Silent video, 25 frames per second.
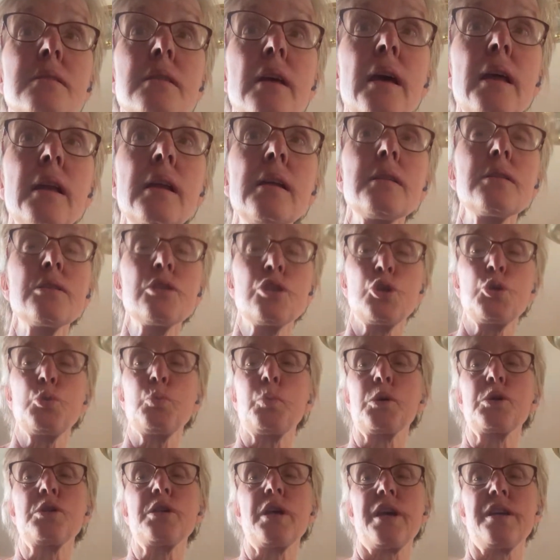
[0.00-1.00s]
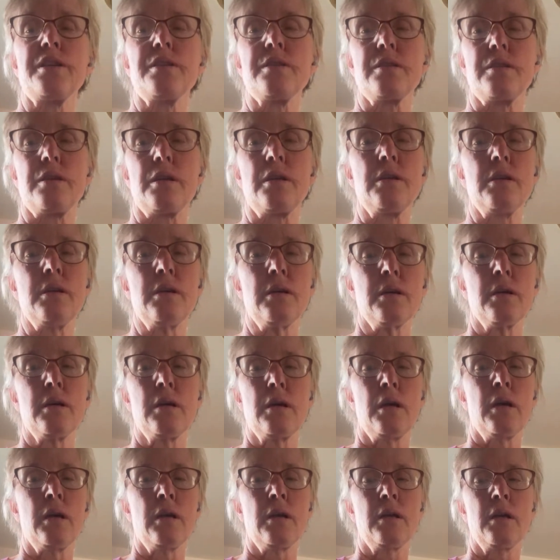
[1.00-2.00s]
and it's super tasty.
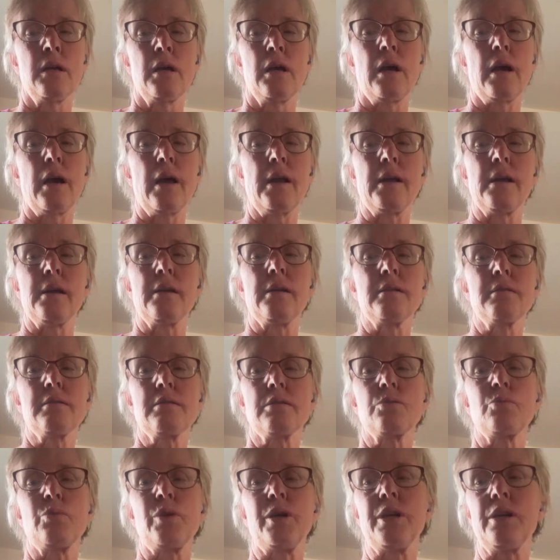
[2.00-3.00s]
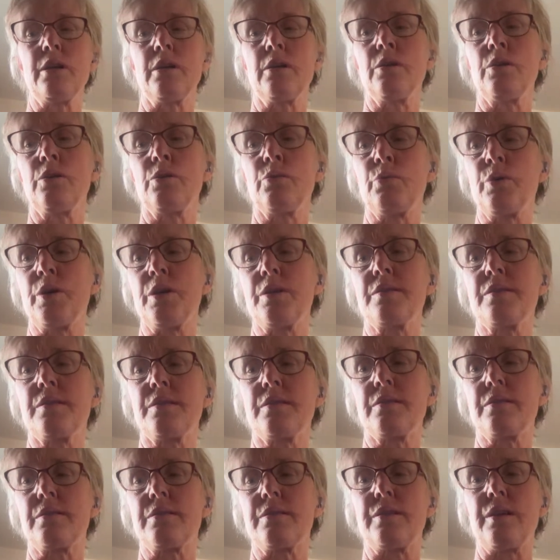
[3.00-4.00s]
And it is sweetened with
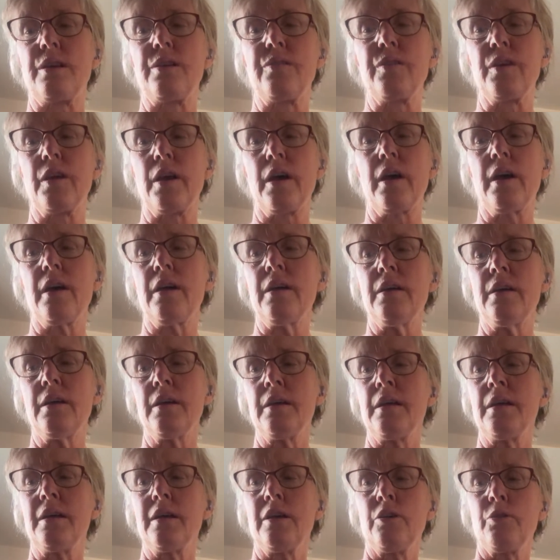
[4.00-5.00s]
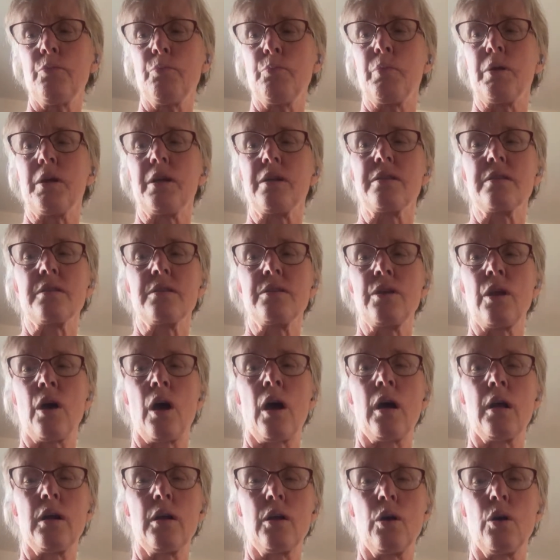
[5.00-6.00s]
stevia, but it's
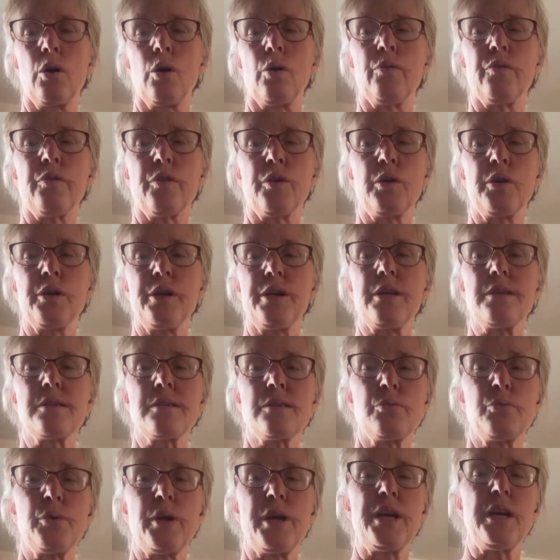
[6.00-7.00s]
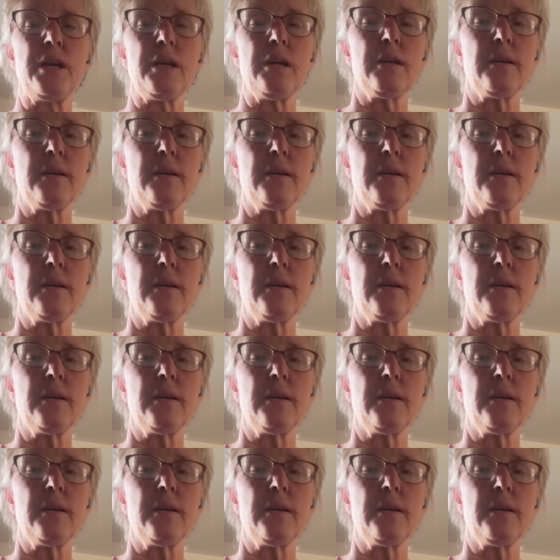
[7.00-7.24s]
not overly sweet.